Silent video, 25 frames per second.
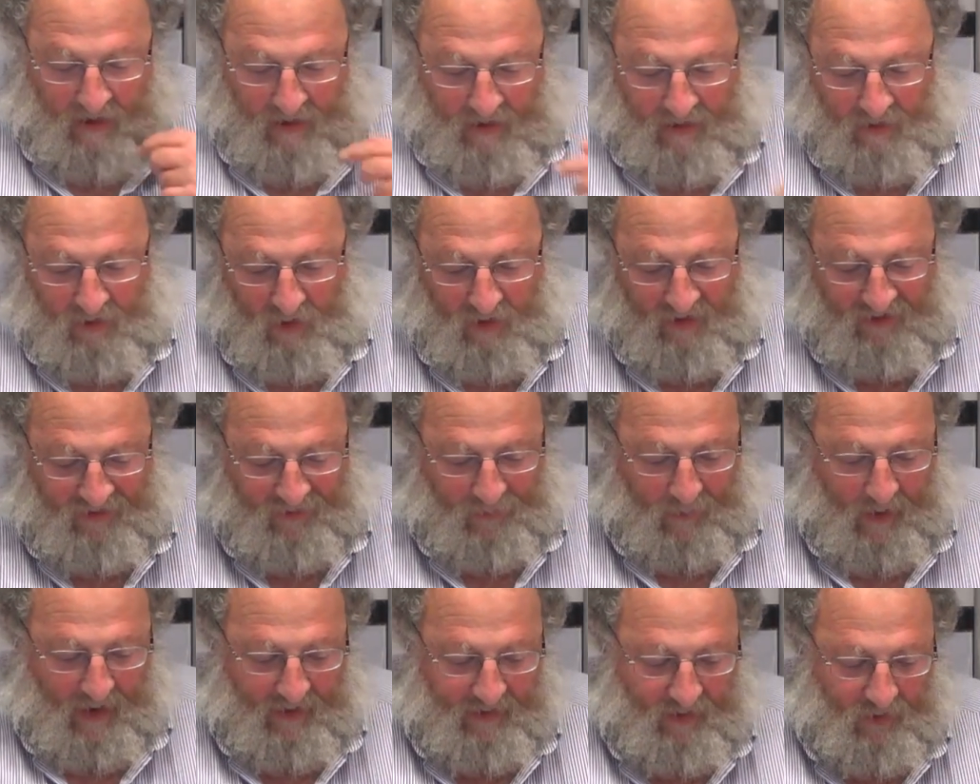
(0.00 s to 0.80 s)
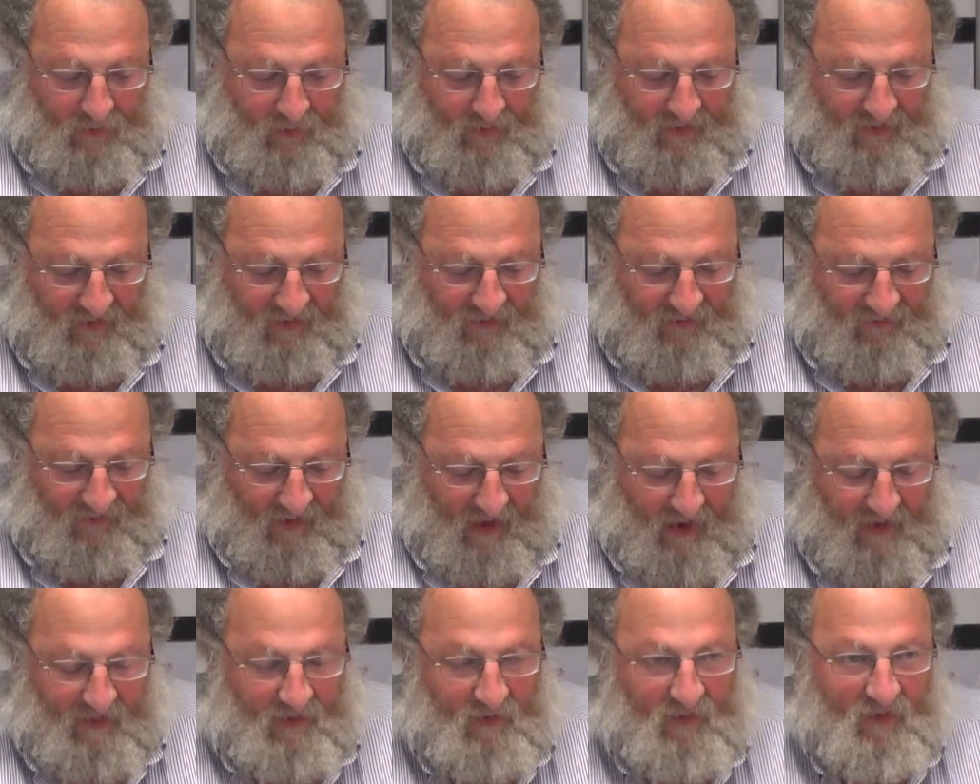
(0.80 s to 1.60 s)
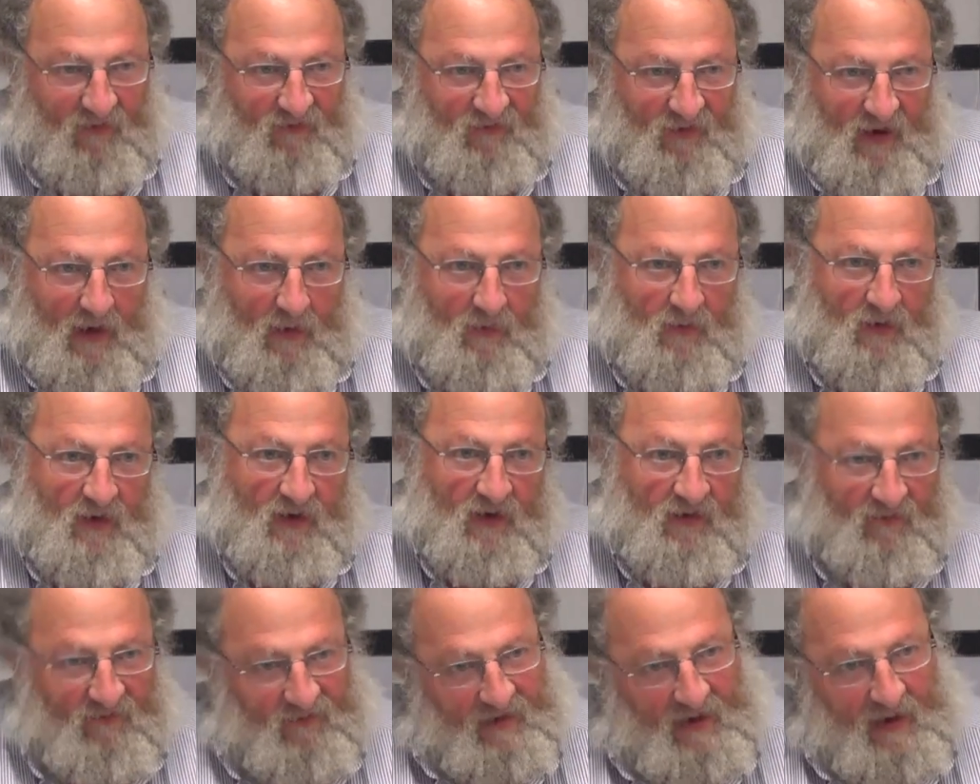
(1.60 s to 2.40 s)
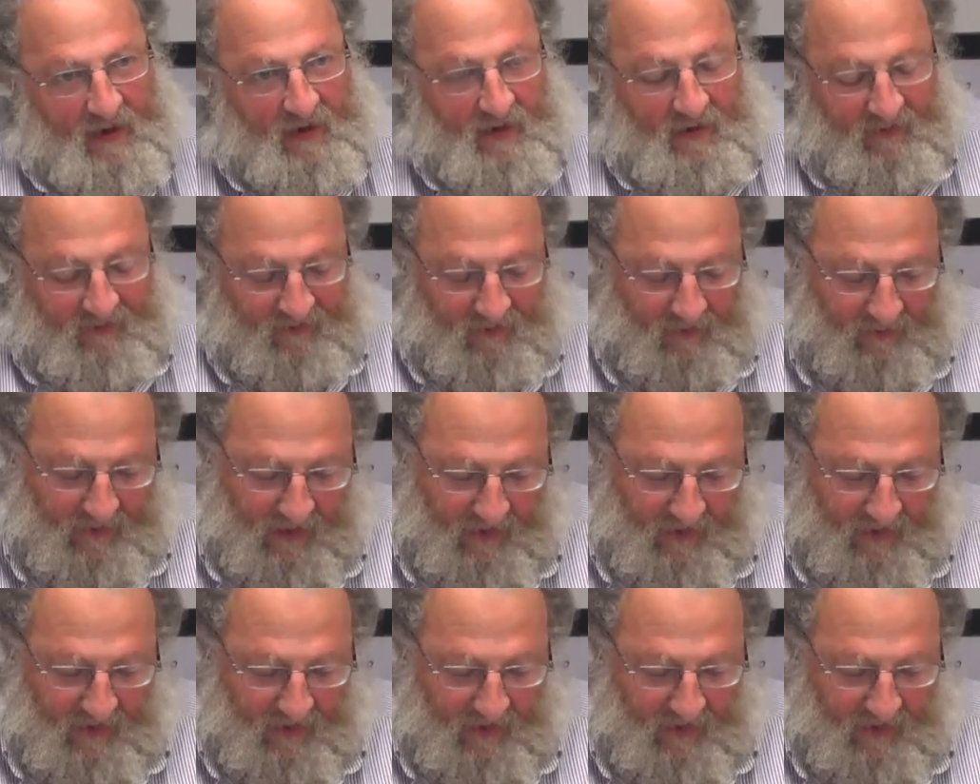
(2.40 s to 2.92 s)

He corresponded with his father and family in Vienna until